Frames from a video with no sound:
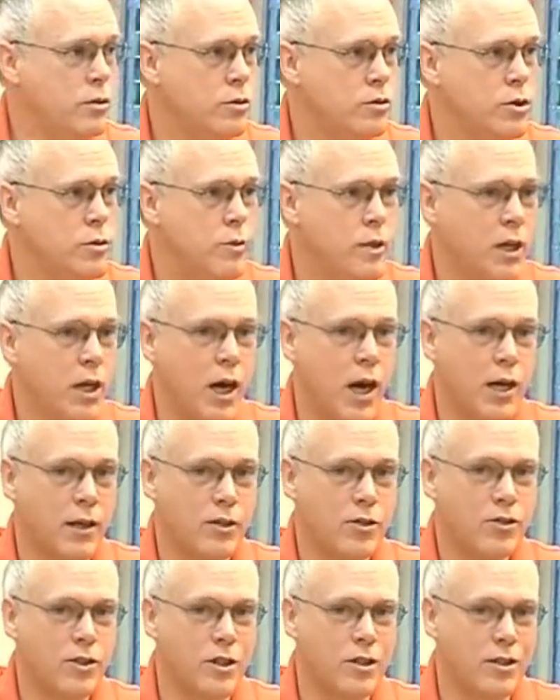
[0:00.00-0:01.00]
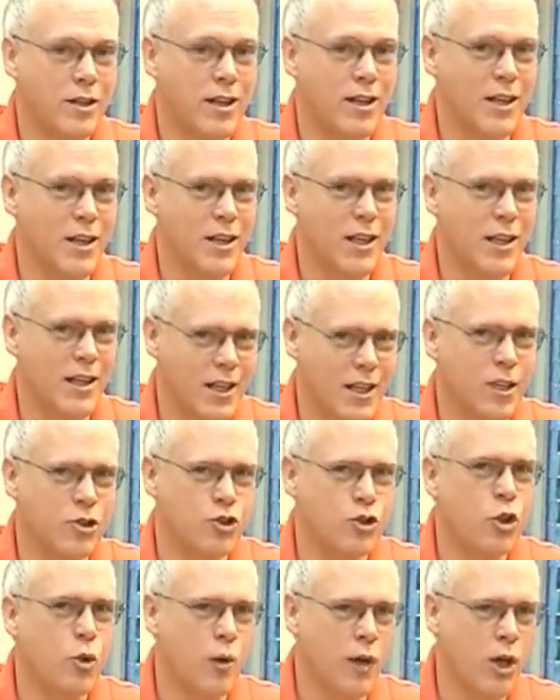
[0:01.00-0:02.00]
to be cognizant that it is
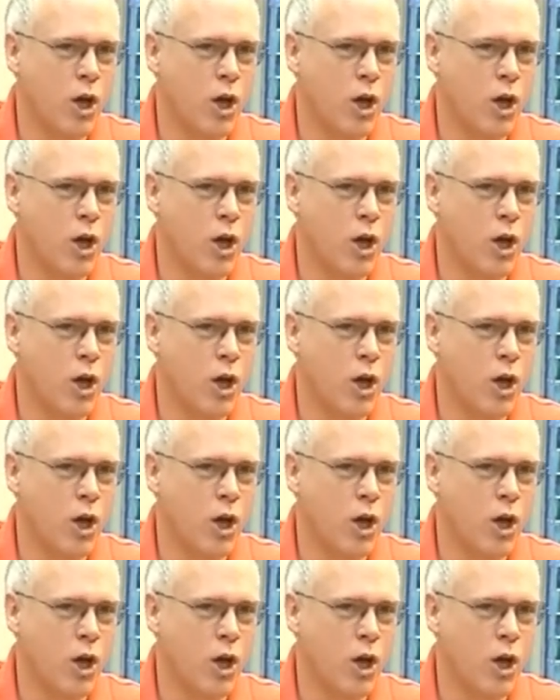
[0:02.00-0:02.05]
going